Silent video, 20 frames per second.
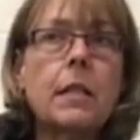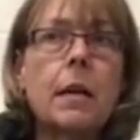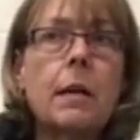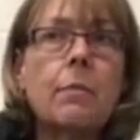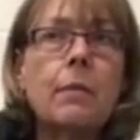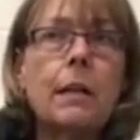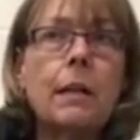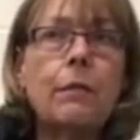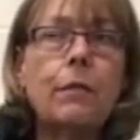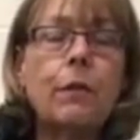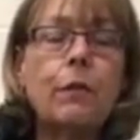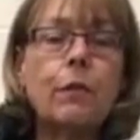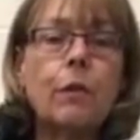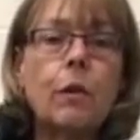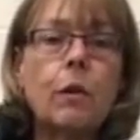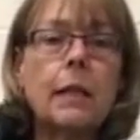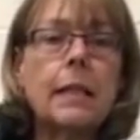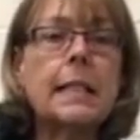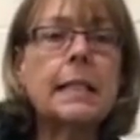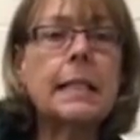So for
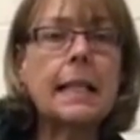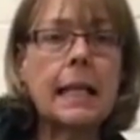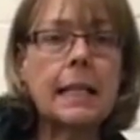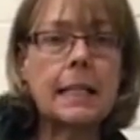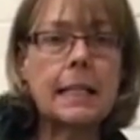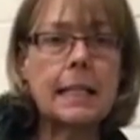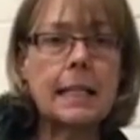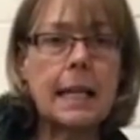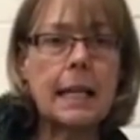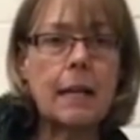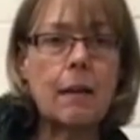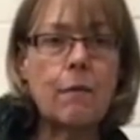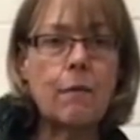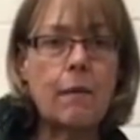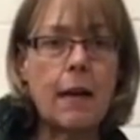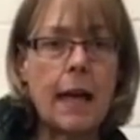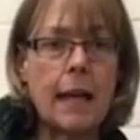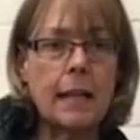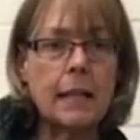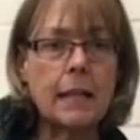example, if you've got a
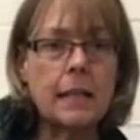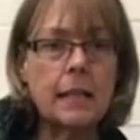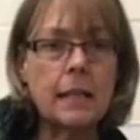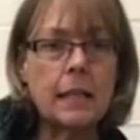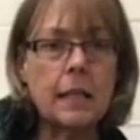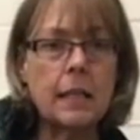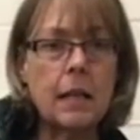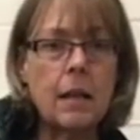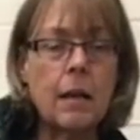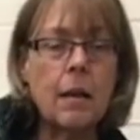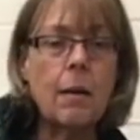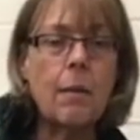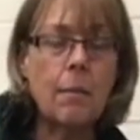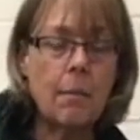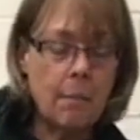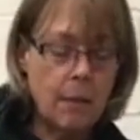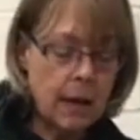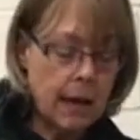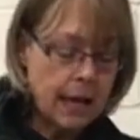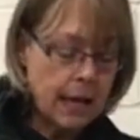Saturday event,